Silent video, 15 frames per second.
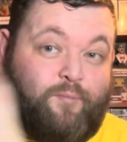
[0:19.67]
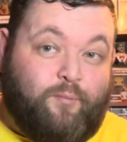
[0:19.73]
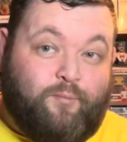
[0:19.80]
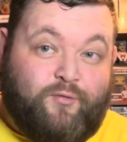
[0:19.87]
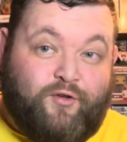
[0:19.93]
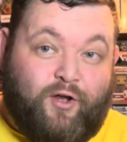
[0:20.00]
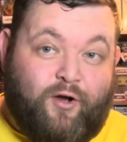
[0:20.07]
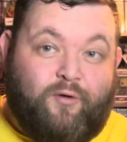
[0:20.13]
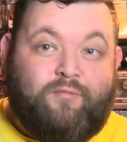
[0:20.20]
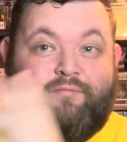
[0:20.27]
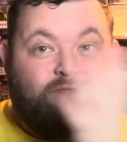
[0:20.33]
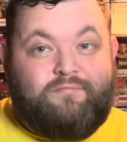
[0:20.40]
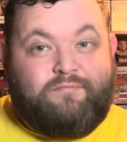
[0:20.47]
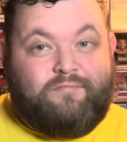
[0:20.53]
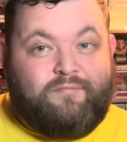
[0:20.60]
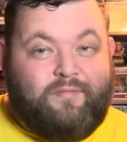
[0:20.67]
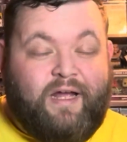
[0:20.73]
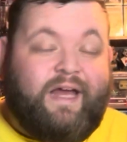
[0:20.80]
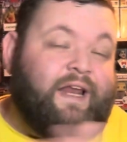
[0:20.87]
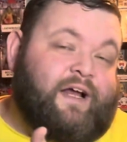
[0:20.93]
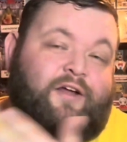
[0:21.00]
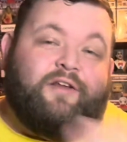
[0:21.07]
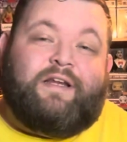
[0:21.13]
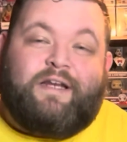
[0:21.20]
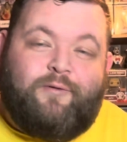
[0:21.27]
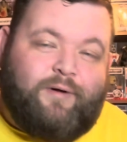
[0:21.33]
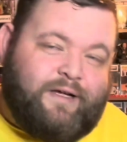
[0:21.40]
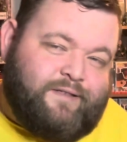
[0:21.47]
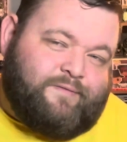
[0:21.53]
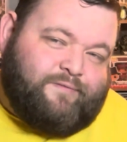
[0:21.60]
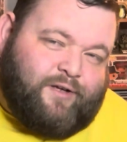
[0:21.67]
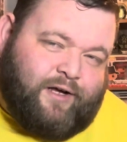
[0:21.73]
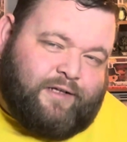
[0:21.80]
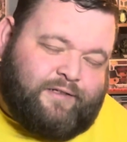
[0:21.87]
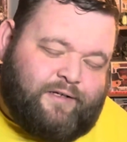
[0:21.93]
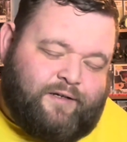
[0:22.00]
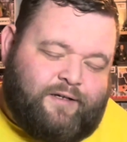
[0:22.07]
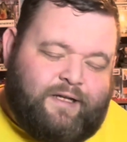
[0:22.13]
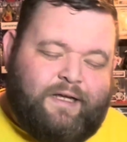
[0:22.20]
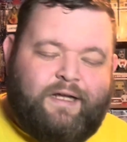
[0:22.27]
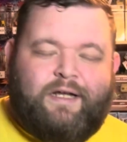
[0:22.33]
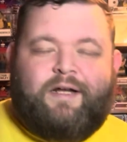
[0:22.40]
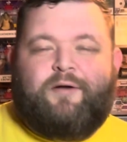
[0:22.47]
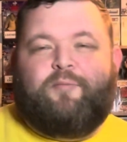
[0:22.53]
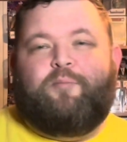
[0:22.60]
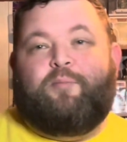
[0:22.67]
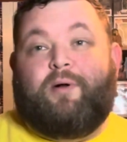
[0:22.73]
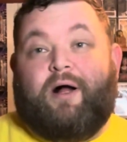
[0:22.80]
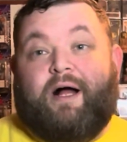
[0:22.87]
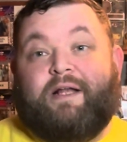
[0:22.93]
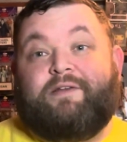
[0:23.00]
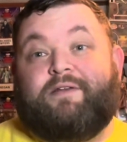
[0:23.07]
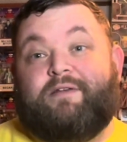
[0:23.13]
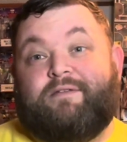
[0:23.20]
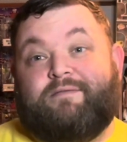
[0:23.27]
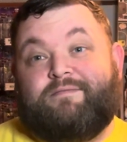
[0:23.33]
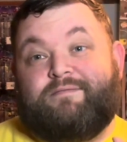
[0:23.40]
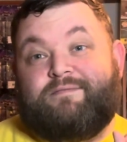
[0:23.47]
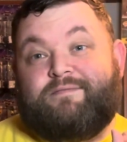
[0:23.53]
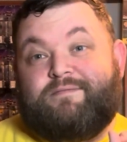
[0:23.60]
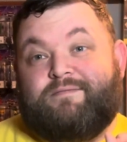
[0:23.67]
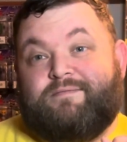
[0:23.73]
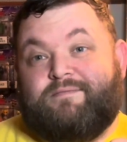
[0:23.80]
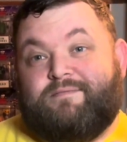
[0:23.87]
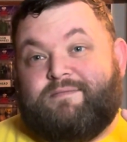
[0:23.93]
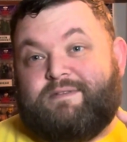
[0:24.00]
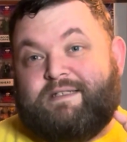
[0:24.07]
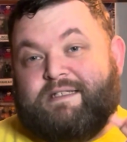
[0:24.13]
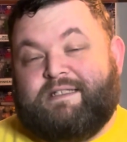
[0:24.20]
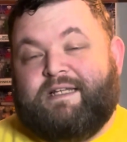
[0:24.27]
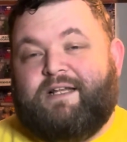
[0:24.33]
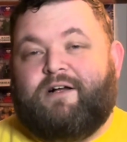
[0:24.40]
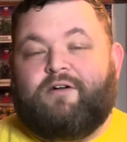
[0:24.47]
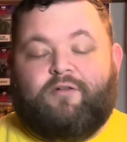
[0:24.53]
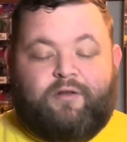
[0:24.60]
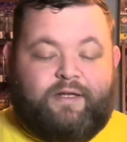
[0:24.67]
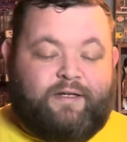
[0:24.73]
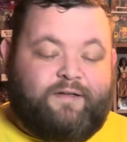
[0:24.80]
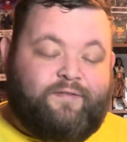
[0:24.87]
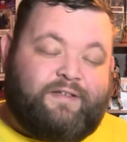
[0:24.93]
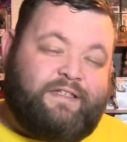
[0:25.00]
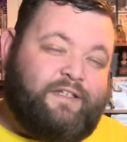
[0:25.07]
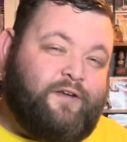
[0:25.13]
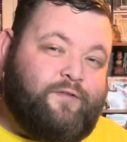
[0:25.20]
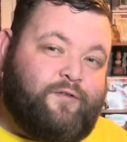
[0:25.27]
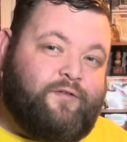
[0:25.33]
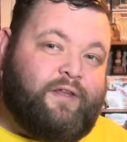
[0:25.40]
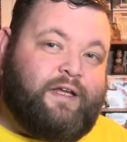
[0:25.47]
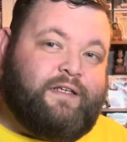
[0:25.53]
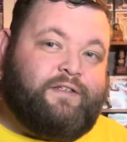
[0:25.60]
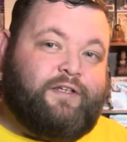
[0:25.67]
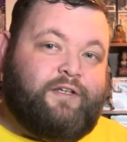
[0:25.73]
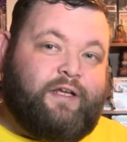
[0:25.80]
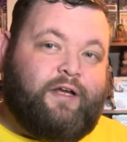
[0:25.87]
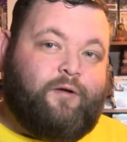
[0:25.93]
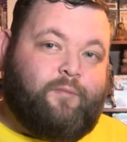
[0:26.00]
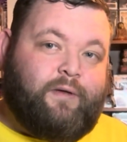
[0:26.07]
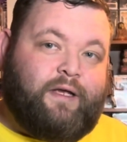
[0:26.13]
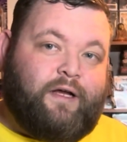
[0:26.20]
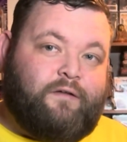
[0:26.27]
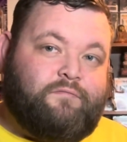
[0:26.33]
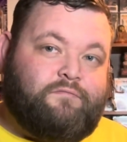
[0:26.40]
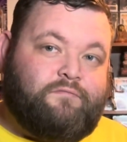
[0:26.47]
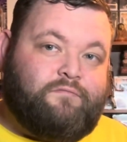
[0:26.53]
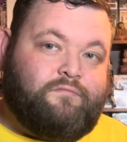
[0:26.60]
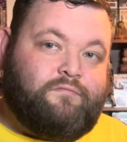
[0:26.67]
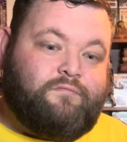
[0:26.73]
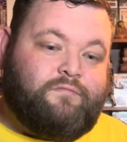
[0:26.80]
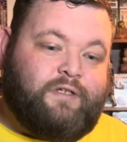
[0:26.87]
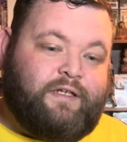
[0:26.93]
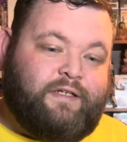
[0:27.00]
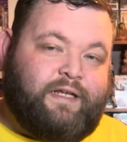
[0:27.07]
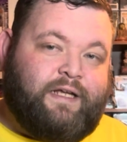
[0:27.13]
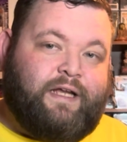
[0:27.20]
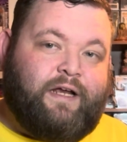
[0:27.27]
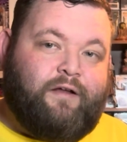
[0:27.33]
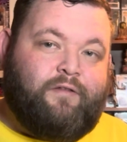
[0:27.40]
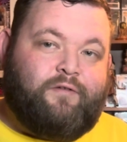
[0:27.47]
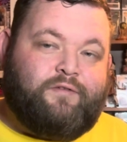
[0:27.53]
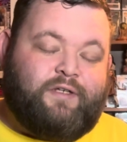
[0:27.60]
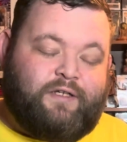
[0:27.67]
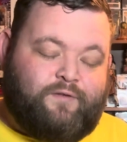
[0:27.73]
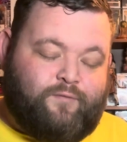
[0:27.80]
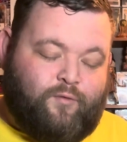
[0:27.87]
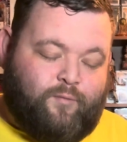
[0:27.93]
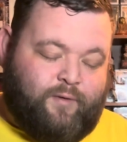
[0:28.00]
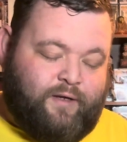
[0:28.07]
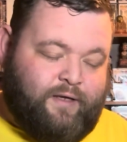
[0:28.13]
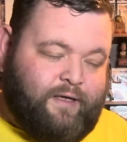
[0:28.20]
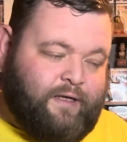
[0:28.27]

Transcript: So, and I couldn't anyways, CosCon. But I said, Uncle Ed, if I send you a few things, can you help me out? Can you take care of those things for me?